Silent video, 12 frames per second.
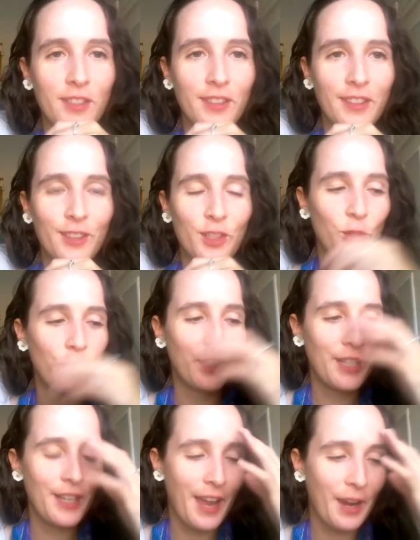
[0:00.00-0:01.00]
a little
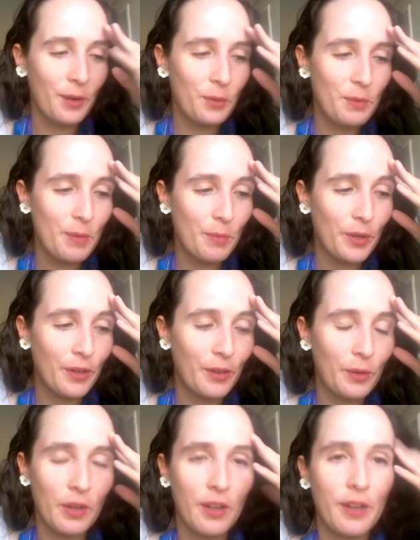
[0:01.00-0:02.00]
story. I
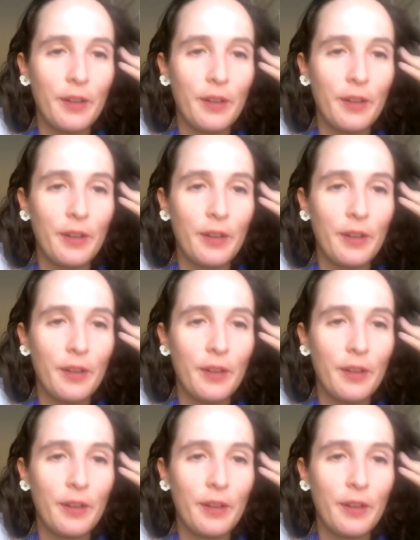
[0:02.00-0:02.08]
remember